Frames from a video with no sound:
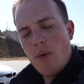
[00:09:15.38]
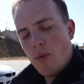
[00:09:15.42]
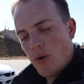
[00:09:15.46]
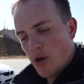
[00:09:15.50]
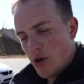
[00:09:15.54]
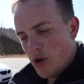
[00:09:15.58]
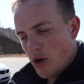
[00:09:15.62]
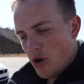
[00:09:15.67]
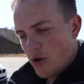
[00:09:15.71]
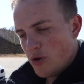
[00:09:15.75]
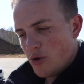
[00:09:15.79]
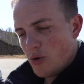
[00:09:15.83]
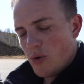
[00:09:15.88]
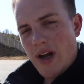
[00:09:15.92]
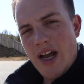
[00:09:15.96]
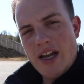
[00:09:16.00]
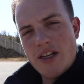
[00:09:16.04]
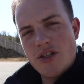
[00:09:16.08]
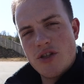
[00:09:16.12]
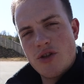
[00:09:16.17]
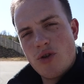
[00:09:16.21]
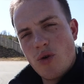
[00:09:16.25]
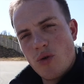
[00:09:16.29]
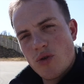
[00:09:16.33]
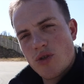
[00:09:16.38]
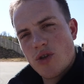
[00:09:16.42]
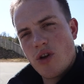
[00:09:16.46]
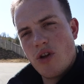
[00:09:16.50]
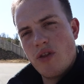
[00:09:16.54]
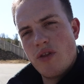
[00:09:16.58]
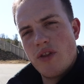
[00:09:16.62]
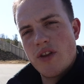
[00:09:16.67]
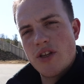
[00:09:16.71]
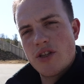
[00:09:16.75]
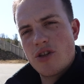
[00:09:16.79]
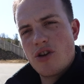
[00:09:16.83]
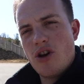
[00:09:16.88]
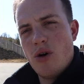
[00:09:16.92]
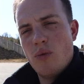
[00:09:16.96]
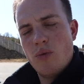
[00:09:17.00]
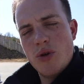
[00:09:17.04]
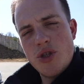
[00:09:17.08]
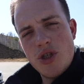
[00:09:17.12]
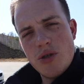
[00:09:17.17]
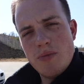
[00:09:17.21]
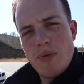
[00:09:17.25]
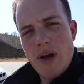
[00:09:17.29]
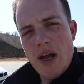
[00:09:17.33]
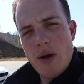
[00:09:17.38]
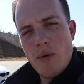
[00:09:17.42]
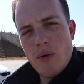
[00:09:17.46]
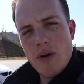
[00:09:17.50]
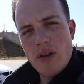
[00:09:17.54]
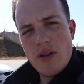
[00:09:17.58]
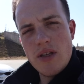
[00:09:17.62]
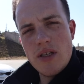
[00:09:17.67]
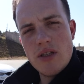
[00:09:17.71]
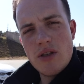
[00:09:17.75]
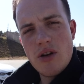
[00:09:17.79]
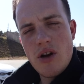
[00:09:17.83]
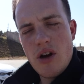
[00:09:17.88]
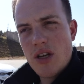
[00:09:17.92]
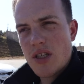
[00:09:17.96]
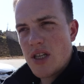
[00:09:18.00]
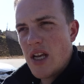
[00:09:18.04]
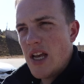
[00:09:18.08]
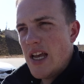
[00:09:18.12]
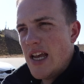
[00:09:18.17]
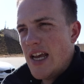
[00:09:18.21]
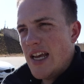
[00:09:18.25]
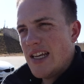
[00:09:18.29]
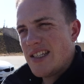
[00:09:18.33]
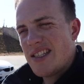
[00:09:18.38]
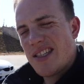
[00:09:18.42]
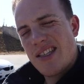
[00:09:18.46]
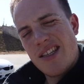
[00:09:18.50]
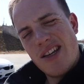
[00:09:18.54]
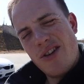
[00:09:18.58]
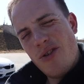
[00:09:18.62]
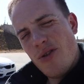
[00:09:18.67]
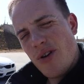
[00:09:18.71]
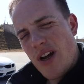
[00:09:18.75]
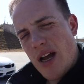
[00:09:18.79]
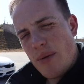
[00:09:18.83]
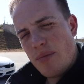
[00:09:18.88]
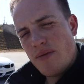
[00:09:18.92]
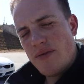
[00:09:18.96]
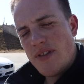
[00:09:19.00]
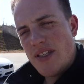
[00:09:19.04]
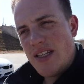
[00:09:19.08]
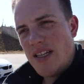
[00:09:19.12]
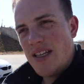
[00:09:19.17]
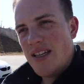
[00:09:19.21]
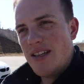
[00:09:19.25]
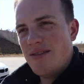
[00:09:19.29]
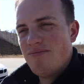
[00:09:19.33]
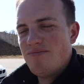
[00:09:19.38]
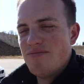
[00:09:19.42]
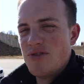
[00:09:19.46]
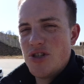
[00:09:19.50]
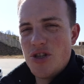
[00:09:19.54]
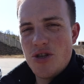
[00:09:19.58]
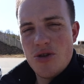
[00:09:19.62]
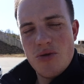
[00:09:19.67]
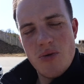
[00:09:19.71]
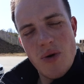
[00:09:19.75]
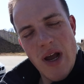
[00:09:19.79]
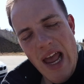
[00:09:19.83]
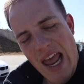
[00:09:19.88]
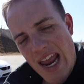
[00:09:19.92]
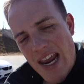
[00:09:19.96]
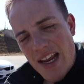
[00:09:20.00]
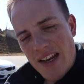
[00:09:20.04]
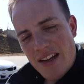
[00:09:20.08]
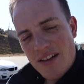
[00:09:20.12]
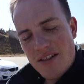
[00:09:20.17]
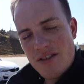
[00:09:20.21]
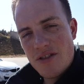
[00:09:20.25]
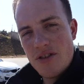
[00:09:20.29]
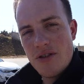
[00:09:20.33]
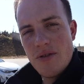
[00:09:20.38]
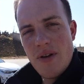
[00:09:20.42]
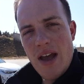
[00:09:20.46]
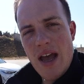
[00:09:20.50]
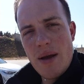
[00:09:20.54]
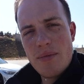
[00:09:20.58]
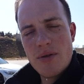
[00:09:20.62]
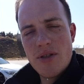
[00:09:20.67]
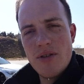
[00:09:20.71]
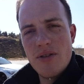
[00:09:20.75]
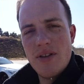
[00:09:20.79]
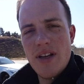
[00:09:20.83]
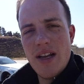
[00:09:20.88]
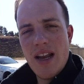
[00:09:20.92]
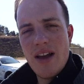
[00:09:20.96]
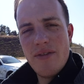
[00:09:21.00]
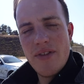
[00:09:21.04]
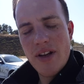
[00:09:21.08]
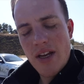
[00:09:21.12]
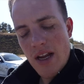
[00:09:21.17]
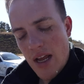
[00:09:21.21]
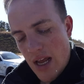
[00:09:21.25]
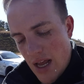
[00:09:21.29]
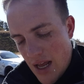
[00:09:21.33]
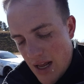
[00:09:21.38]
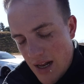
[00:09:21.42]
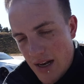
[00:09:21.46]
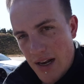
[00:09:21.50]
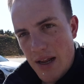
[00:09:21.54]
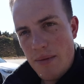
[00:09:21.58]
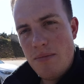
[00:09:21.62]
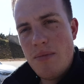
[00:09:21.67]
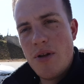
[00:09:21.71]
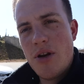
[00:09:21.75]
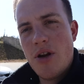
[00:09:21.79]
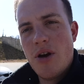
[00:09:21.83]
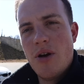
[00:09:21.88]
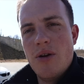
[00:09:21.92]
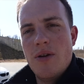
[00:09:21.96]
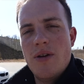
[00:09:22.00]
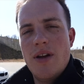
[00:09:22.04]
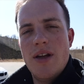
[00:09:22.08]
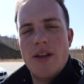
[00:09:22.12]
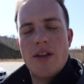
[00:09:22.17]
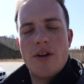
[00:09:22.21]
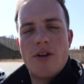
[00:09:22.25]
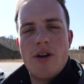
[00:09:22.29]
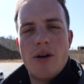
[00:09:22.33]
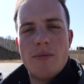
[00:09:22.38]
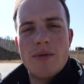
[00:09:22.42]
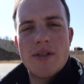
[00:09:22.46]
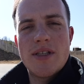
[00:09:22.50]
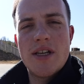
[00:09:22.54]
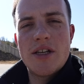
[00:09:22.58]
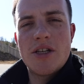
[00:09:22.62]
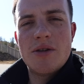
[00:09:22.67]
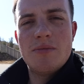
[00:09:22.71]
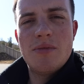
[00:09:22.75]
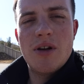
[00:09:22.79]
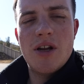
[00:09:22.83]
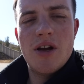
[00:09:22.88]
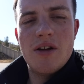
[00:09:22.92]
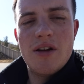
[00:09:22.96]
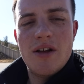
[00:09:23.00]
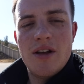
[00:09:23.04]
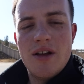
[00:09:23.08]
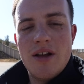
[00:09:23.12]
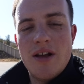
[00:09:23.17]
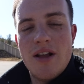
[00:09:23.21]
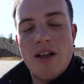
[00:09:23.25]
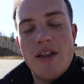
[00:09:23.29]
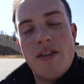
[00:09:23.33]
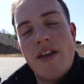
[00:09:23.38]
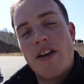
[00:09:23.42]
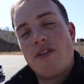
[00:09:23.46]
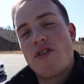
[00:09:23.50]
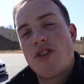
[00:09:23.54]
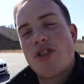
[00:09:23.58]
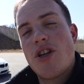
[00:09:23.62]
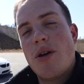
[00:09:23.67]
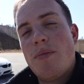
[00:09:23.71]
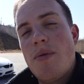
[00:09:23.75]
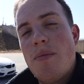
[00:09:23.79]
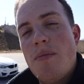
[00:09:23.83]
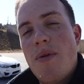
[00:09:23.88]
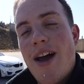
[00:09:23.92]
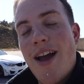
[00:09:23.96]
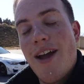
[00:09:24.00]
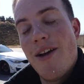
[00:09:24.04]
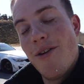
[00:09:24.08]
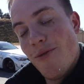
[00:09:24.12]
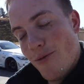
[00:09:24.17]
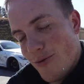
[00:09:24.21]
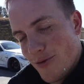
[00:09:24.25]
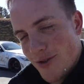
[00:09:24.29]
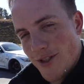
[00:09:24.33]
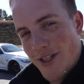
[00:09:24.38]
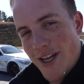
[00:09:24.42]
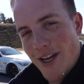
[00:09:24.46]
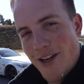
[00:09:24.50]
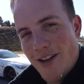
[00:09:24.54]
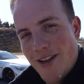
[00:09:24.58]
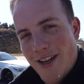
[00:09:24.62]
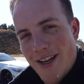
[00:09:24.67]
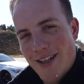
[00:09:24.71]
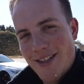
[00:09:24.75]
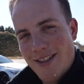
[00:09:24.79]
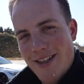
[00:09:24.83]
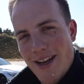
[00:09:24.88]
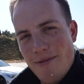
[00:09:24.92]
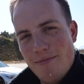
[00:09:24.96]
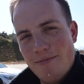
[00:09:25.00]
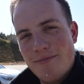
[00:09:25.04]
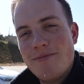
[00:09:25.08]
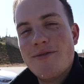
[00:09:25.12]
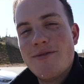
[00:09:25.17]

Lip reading: I want to know your guys' thoughts on this car. Would you buy one of these cars? Is this your cup of tea? Do you hate it? Do you absolutely love it? Let me know in the comment section below. Thanks for stopping by. We'll check you next time.